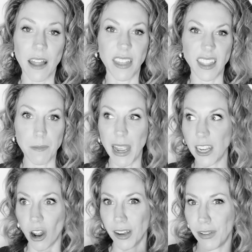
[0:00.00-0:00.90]
that they may
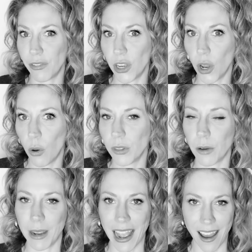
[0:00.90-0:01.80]
not have even known
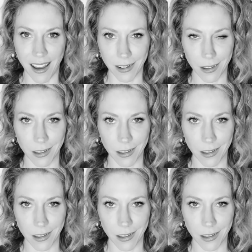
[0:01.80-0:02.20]
that we had,